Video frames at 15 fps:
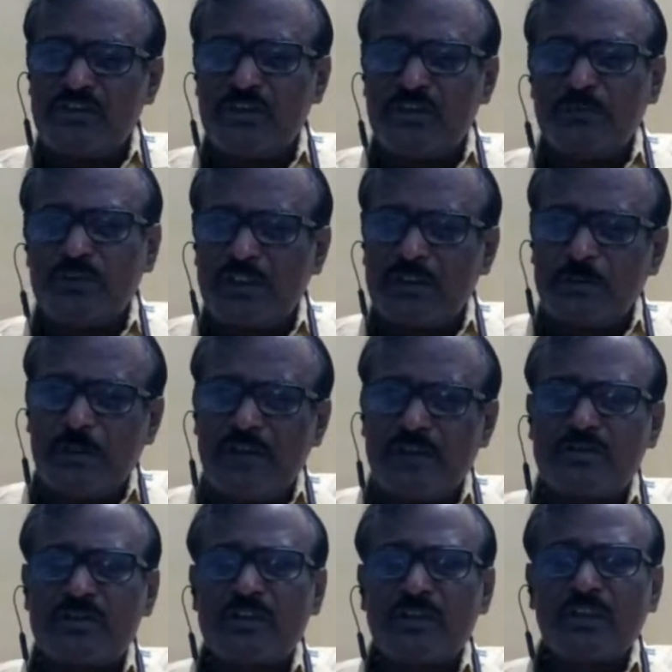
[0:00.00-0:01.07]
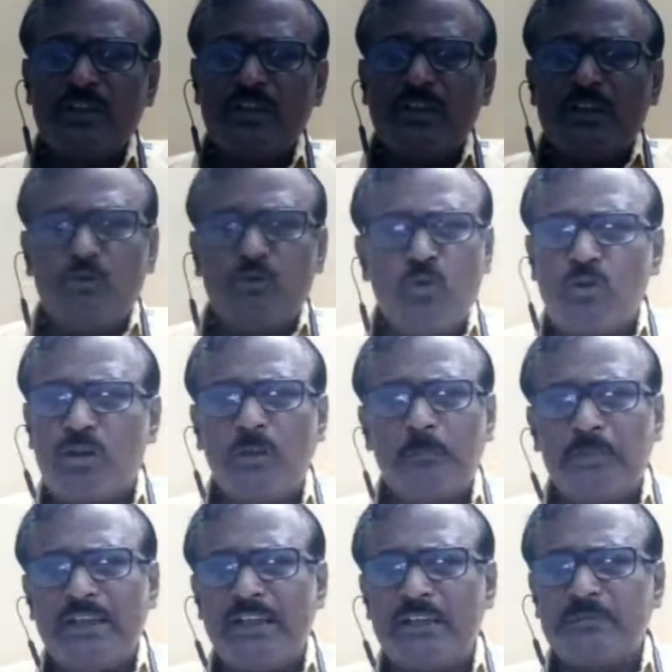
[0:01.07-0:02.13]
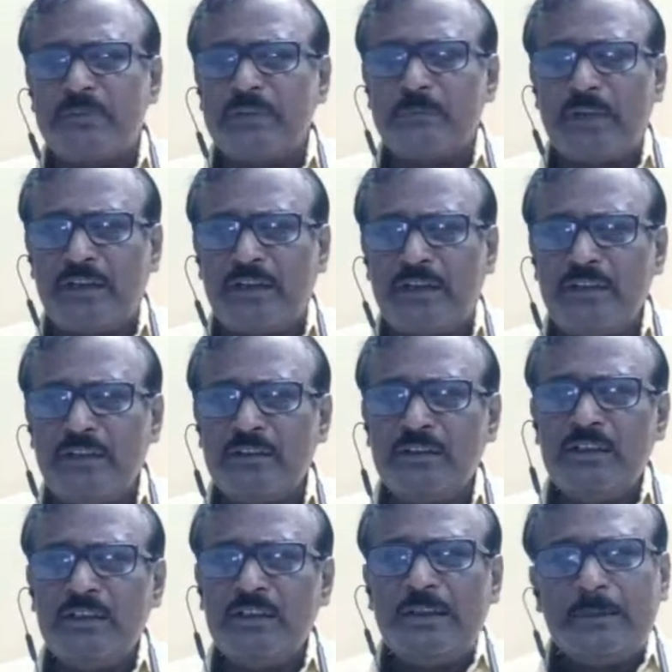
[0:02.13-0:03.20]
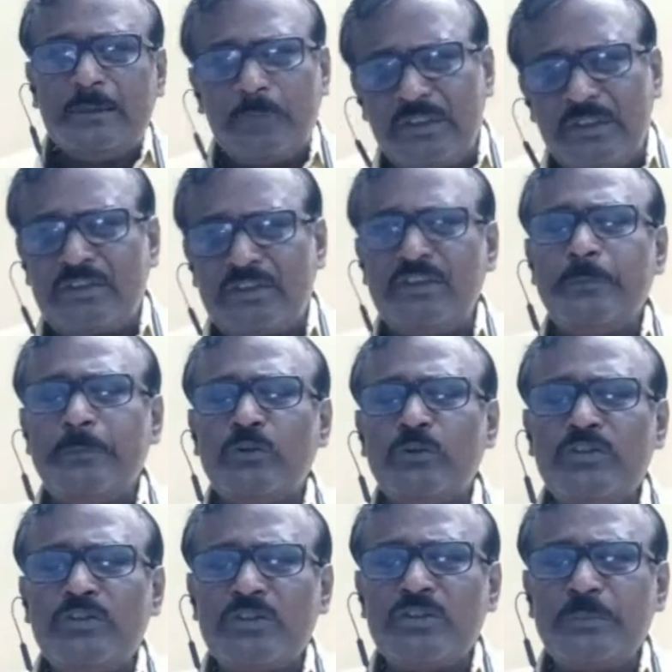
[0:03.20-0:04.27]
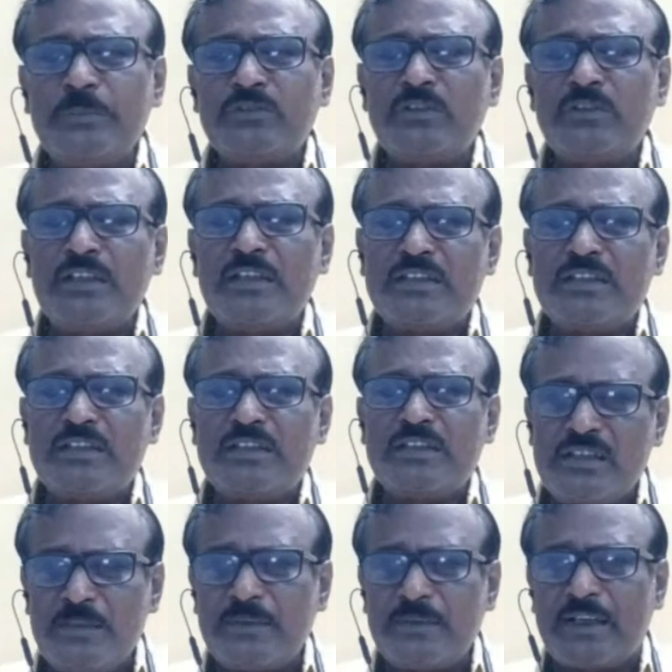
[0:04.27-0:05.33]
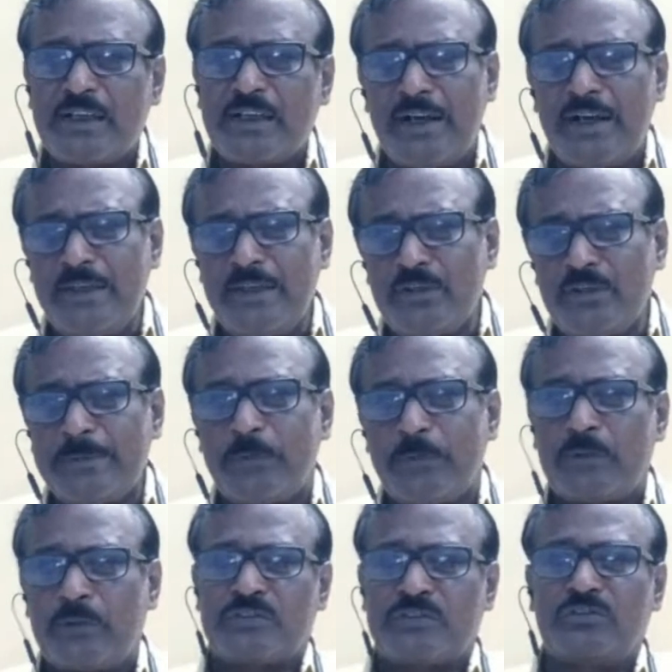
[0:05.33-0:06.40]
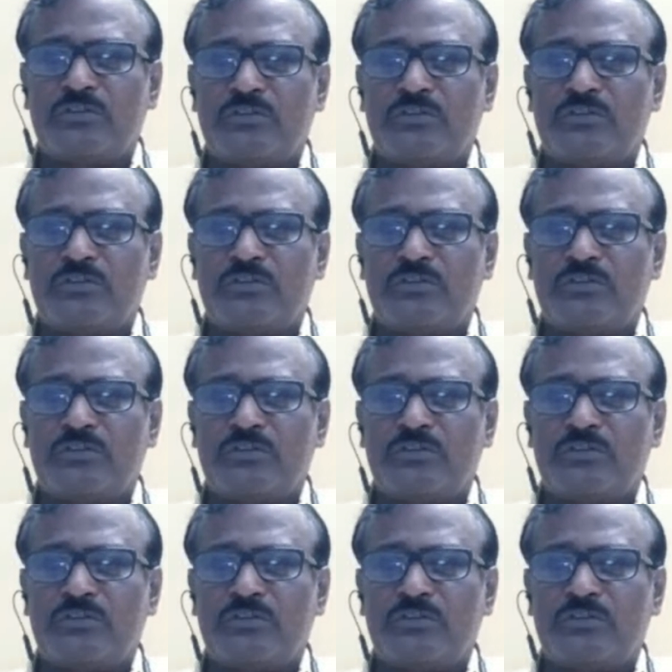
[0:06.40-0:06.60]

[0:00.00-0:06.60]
That means no complaint has been made, but the police officer has received credible information.